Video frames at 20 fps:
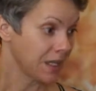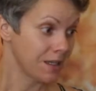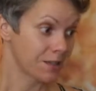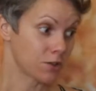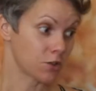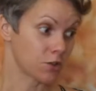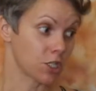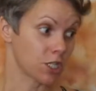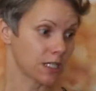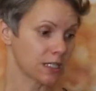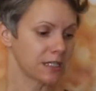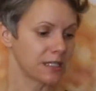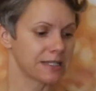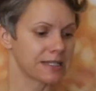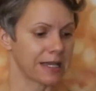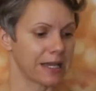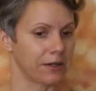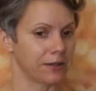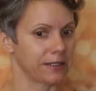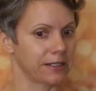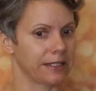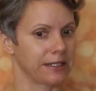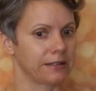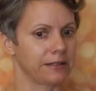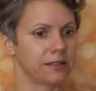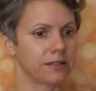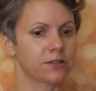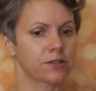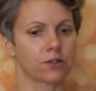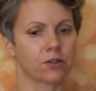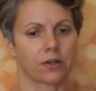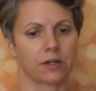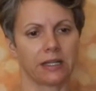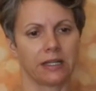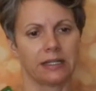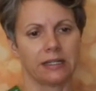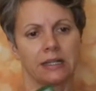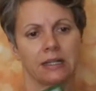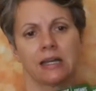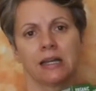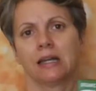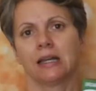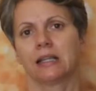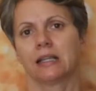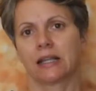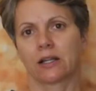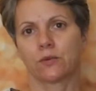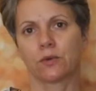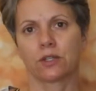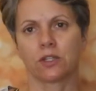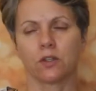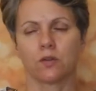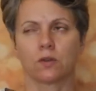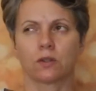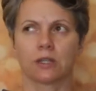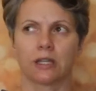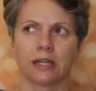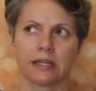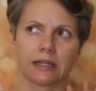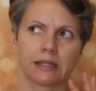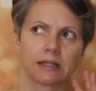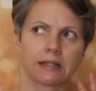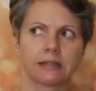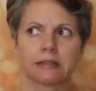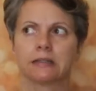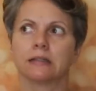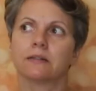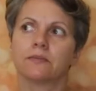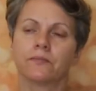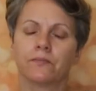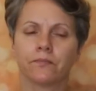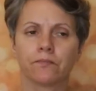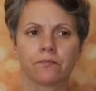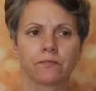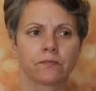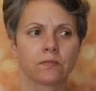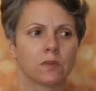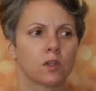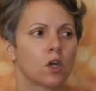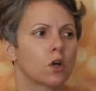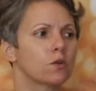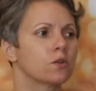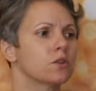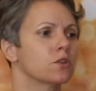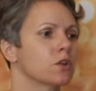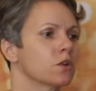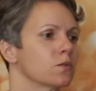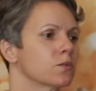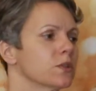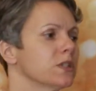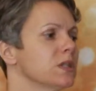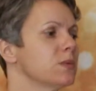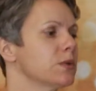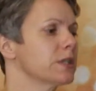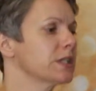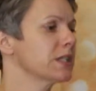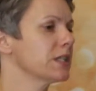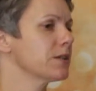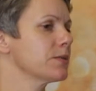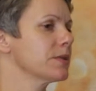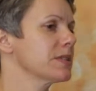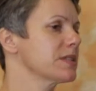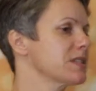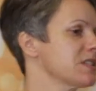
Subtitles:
So check these out. Like these are great. Like when you like, know you don't really want to get rid